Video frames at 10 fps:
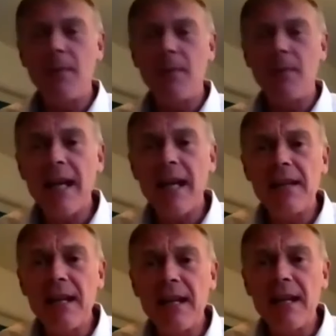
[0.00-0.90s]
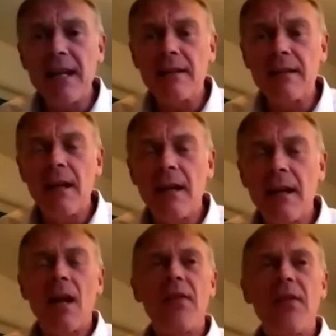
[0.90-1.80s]
and it went something like
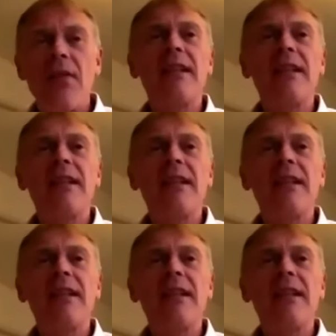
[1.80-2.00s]
this.